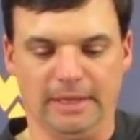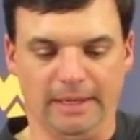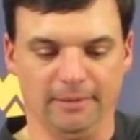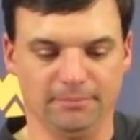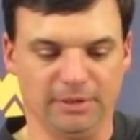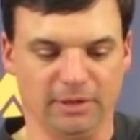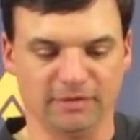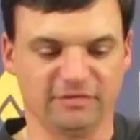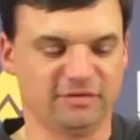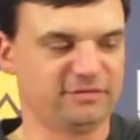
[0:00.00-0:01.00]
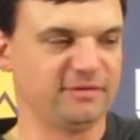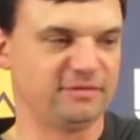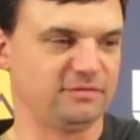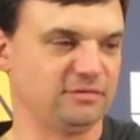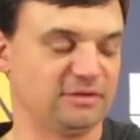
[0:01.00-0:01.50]
But our
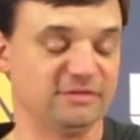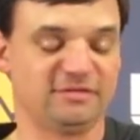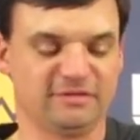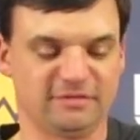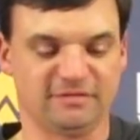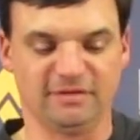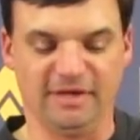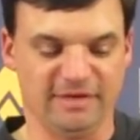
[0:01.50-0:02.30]
consistency